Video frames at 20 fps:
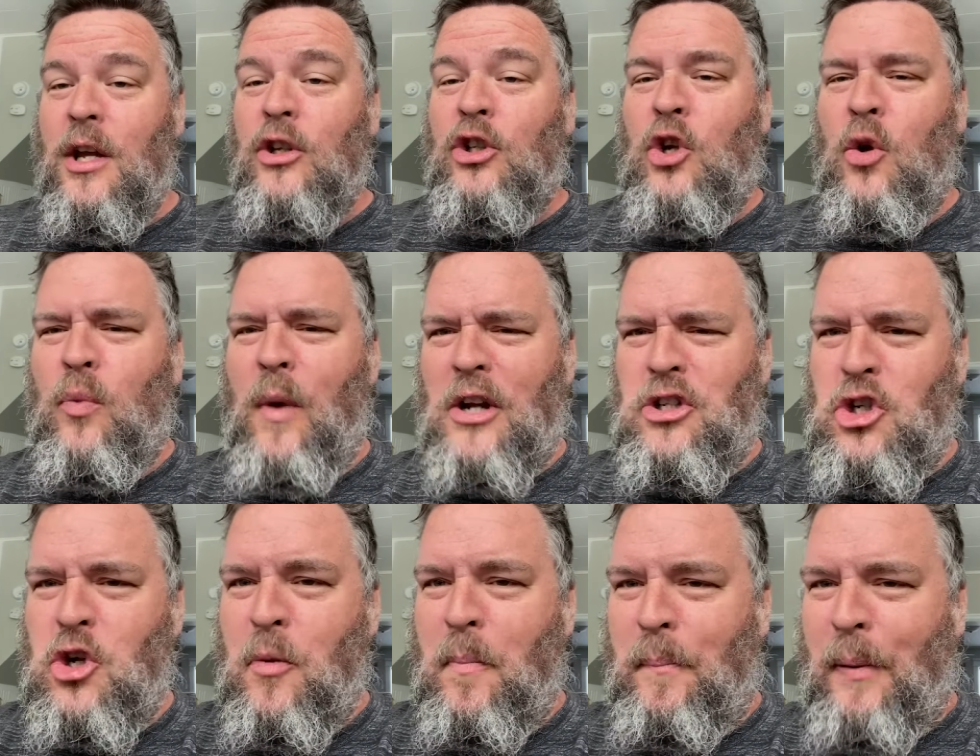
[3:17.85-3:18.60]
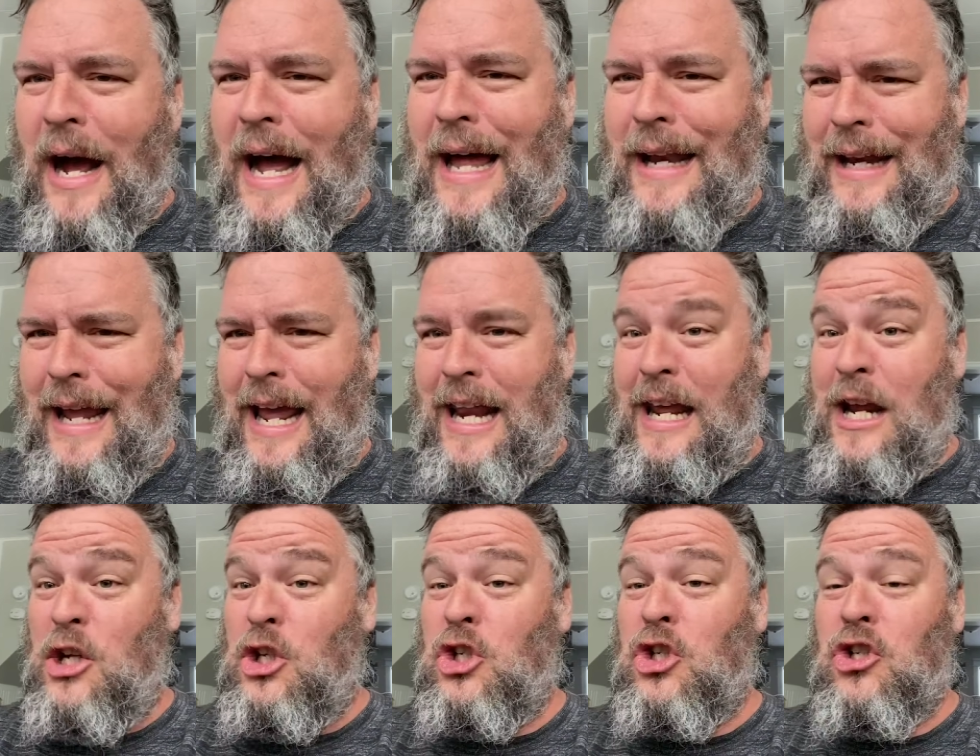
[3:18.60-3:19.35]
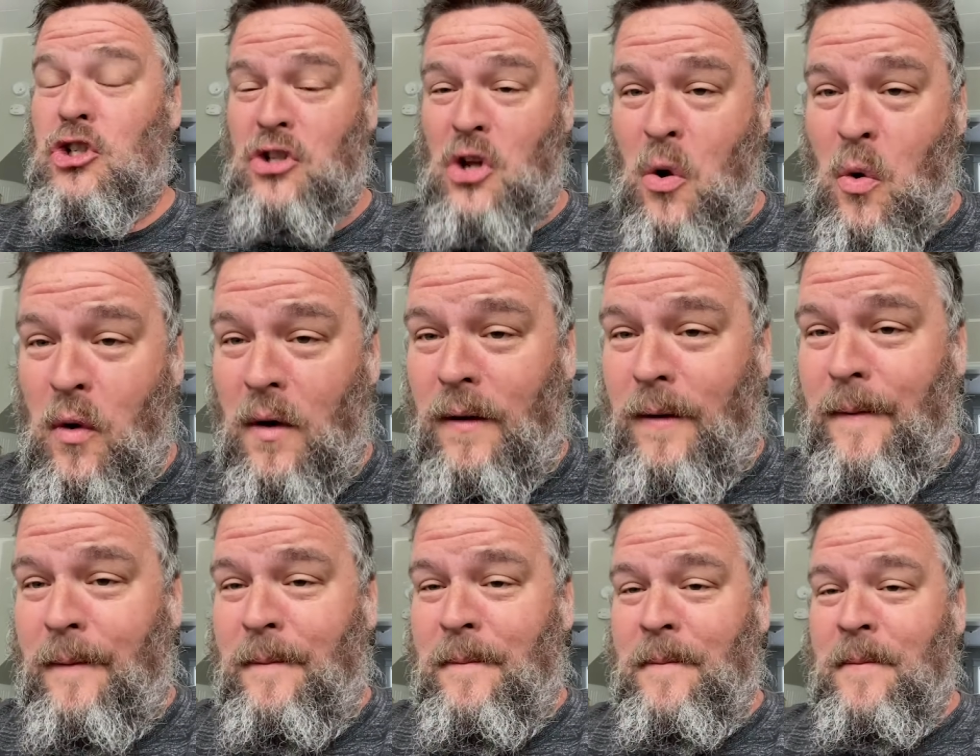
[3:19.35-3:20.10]
to what you bought at a
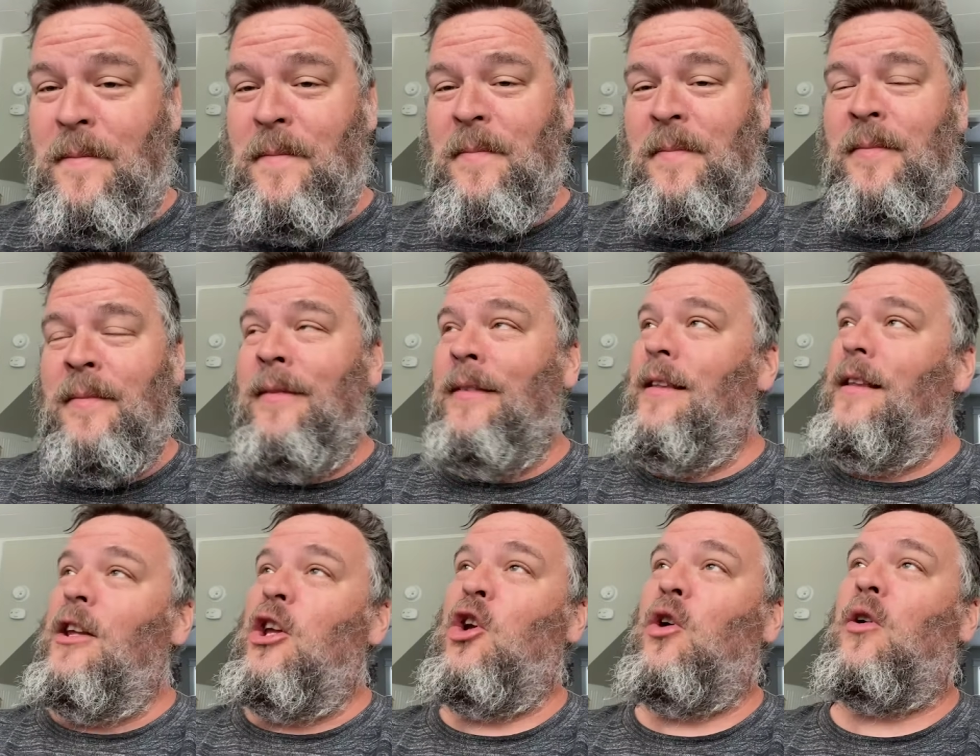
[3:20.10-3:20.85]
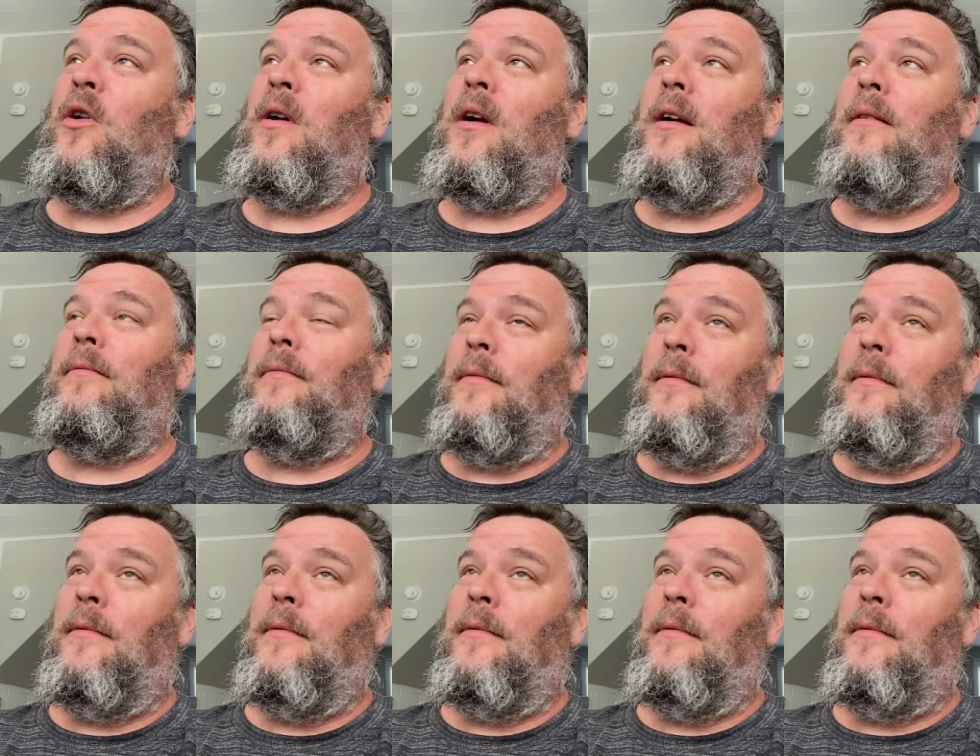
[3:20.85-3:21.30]
store, your